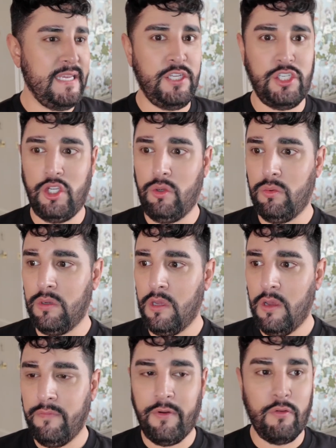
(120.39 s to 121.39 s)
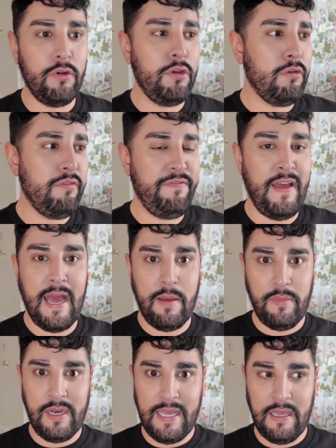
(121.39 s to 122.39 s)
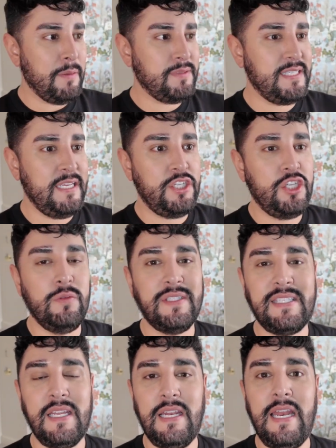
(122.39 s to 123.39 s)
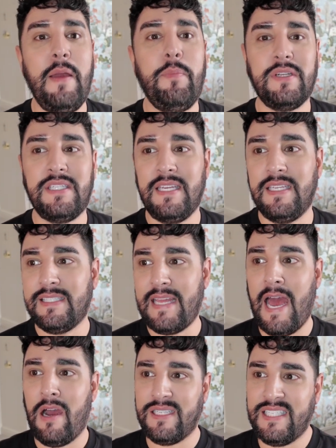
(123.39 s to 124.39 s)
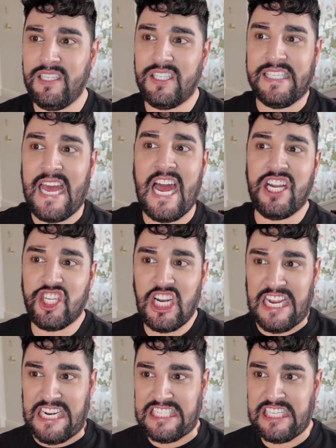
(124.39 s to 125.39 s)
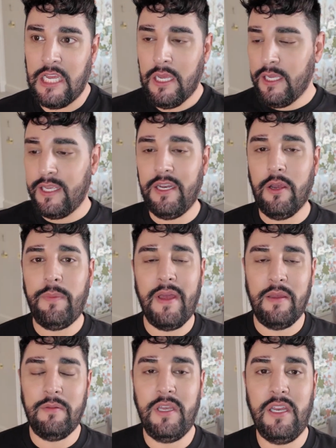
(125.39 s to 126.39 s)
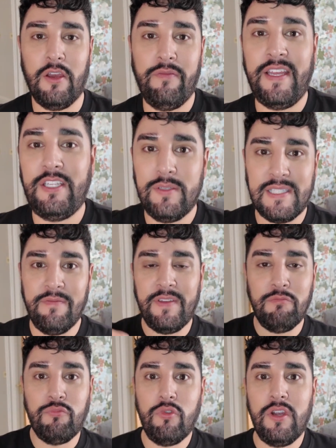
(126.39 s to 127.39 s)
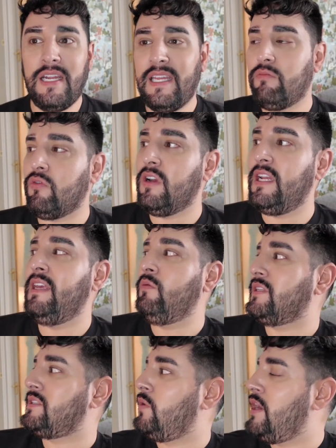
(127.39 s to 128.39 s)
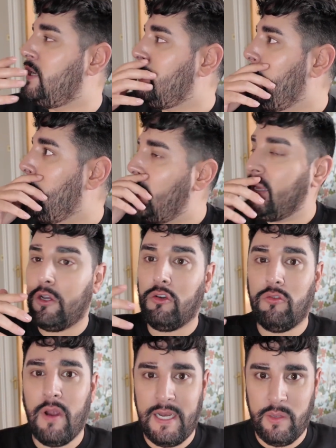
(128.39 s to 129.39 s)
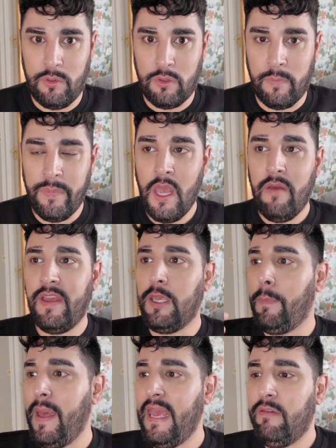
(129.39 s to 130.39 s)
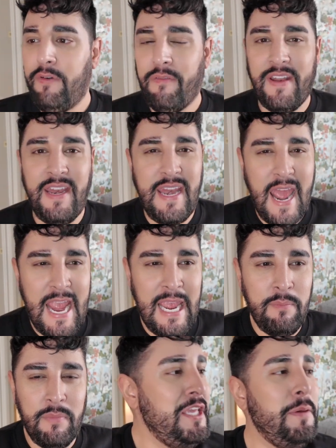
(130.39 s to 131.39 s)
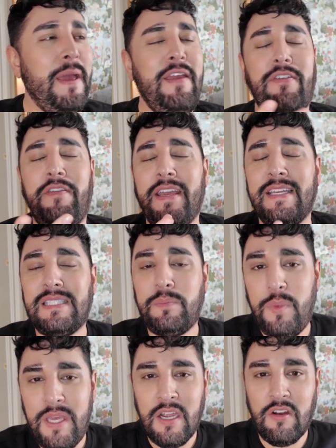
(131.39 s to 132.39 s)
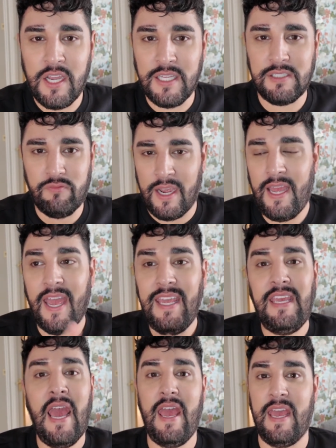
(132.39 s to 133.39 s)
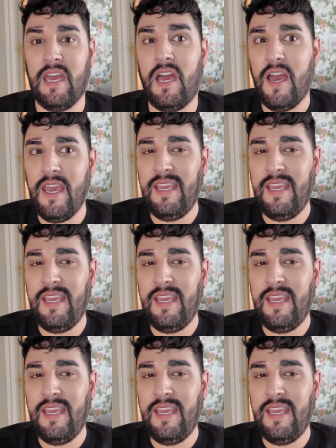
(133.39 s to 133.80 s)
they shoot the royal family, perhaps they shoot celebrities out in Los Angeles, but they do something really, really, what's the word? Incredible. Then you're paying for the name, you're paying for the experience, right? I get it.